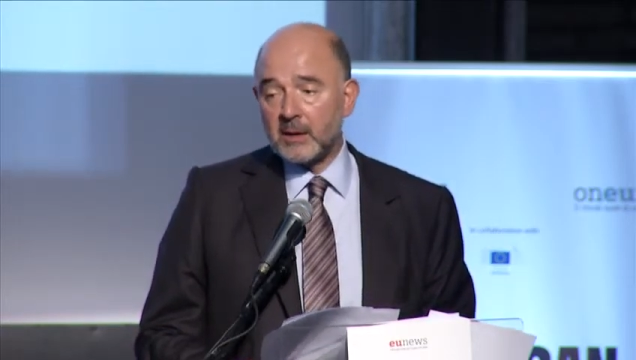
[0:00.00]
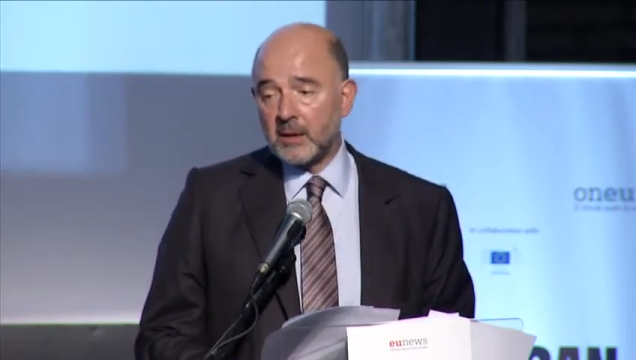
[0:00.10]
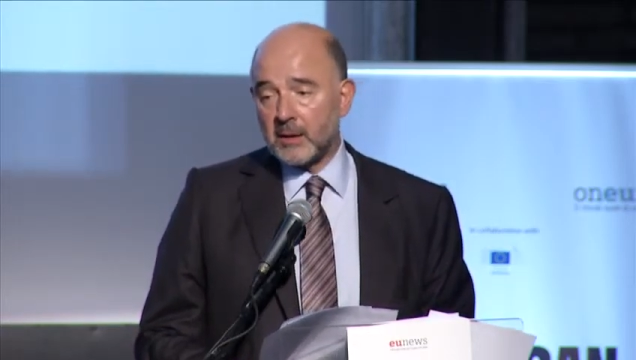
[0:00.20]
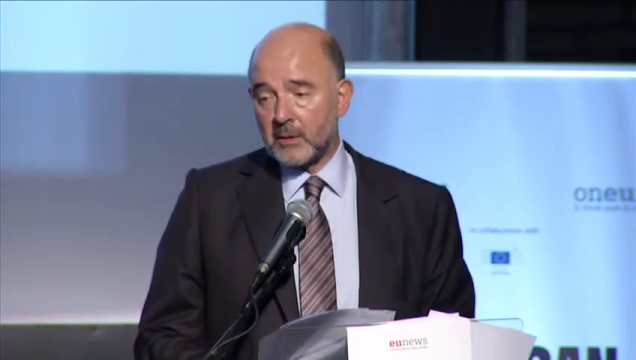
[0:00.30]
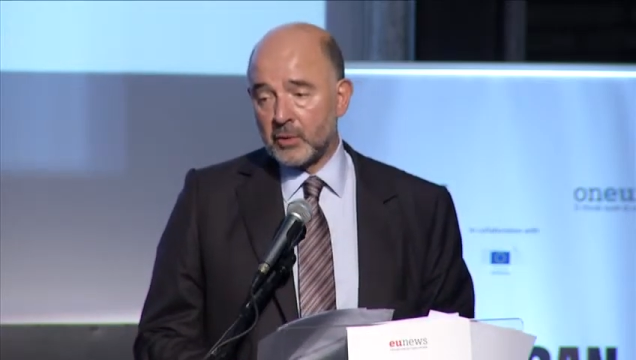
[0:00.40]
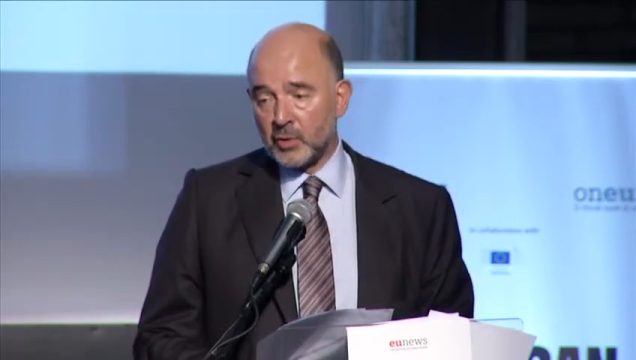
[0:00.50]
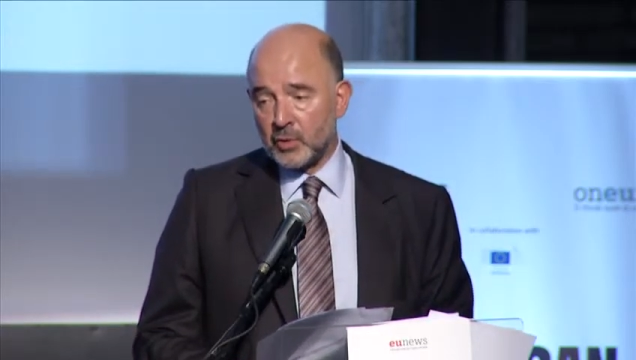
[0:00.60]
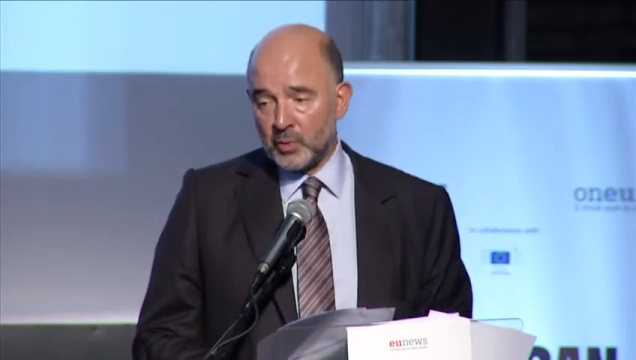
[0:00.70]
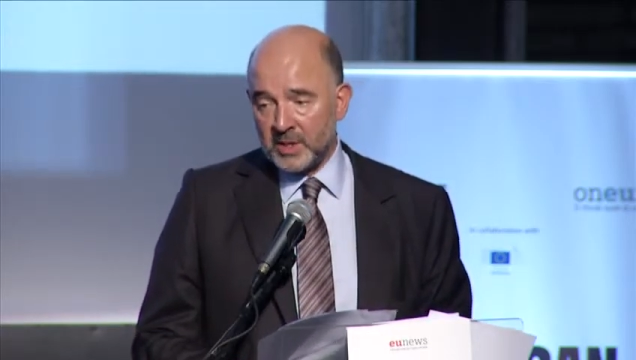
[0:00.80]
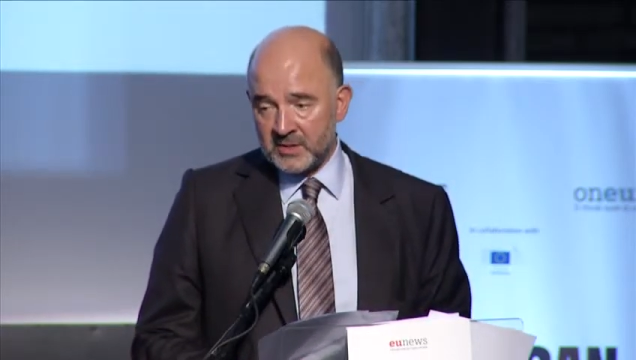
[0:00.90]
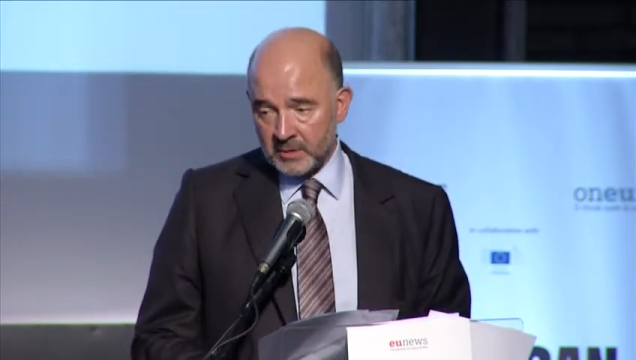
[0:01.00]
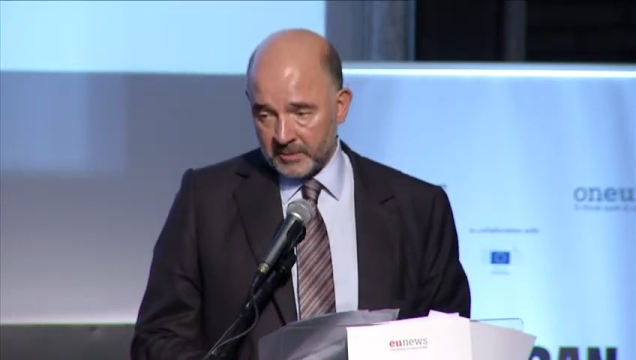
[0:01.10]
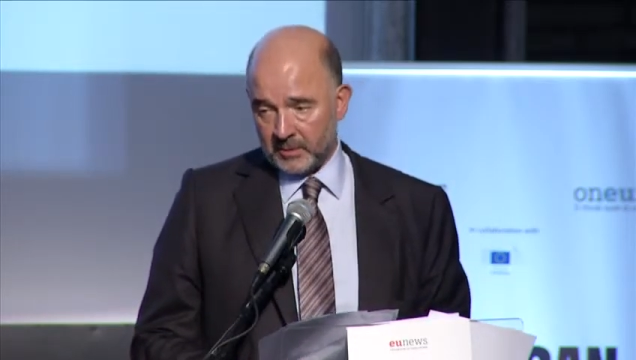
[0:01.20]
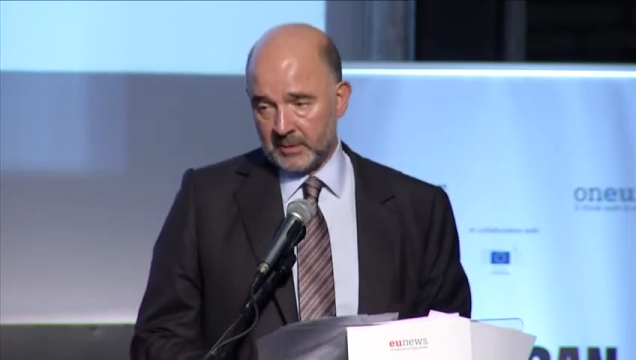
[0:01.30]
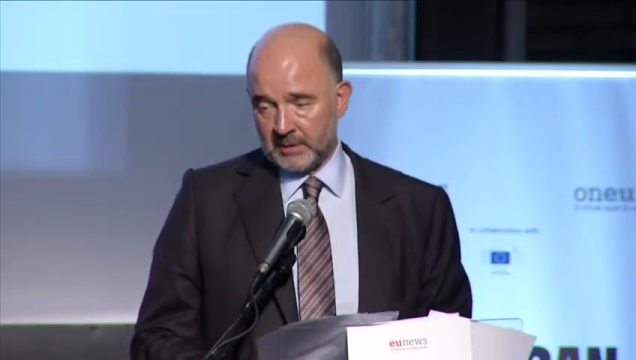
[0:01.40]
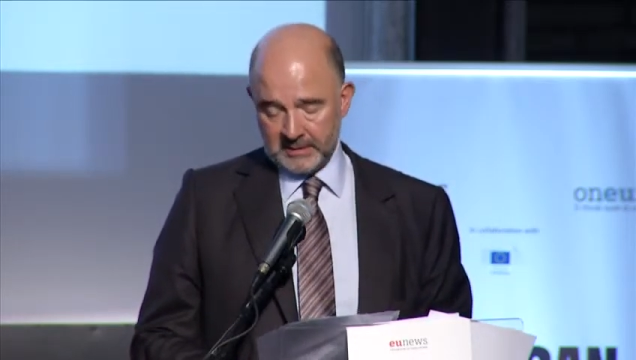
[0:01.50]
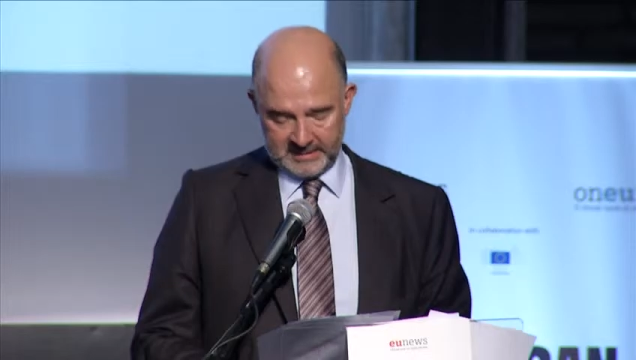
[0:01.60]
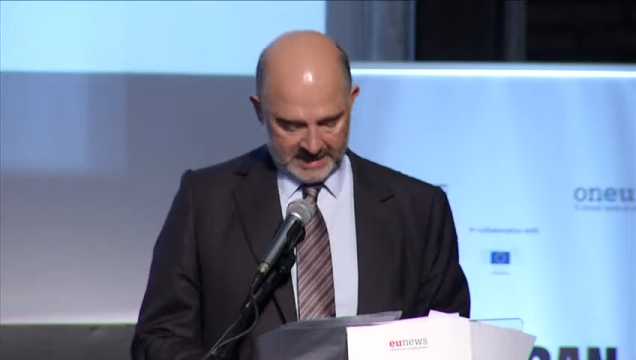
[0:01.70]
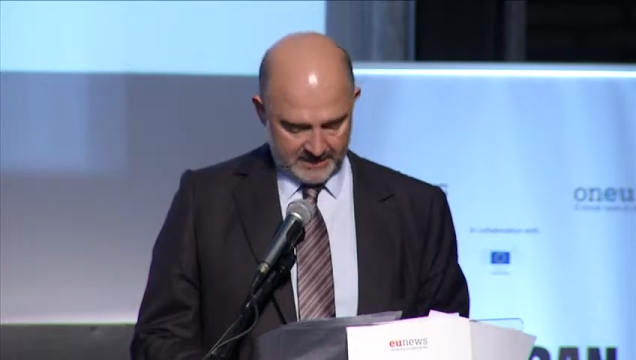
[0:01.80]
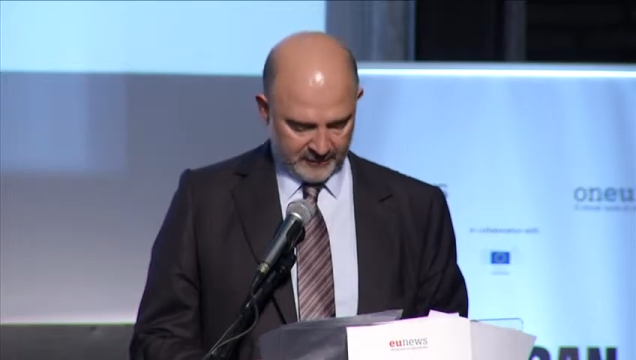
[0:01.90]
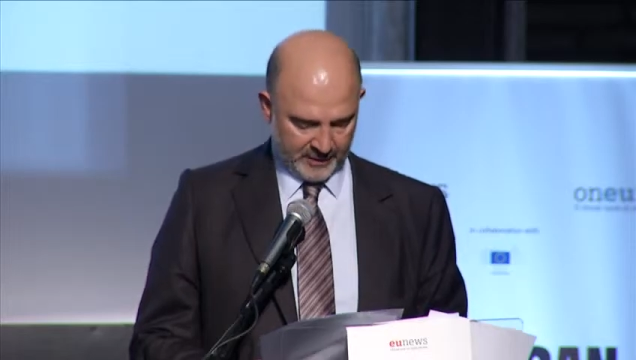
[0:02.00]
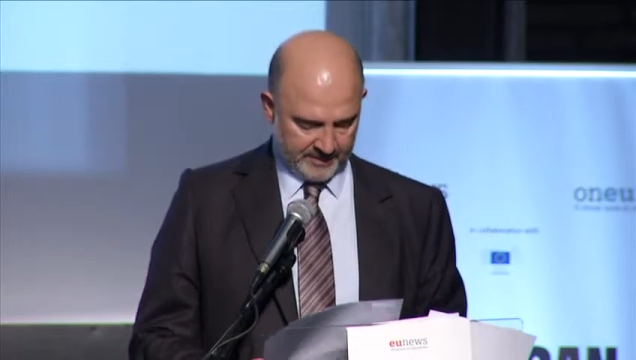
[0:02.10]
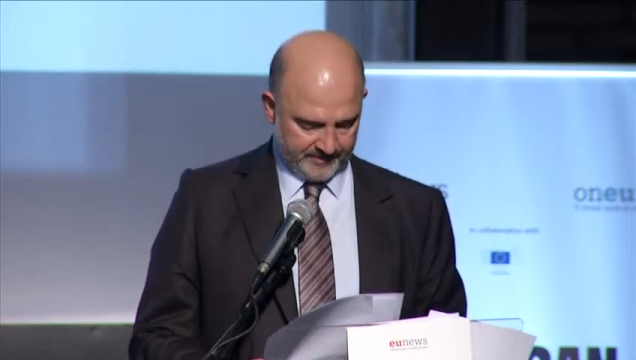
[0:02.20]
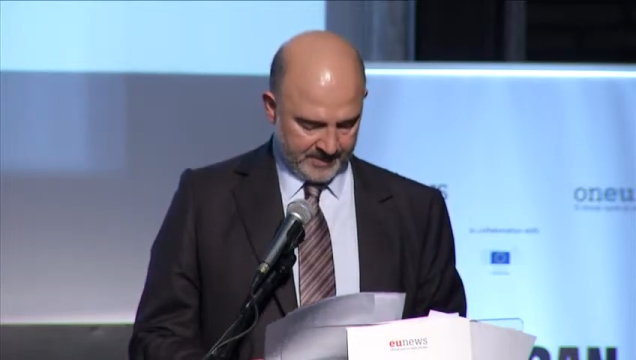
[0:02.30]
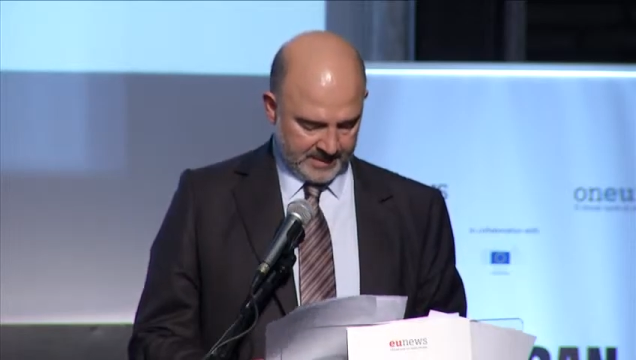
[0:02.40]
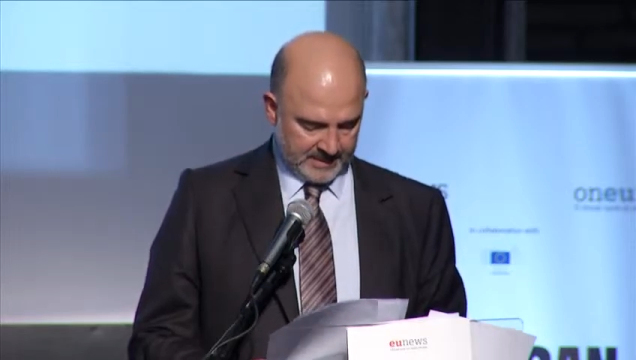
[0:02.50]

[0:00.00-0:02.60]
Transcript: a reasonable time frame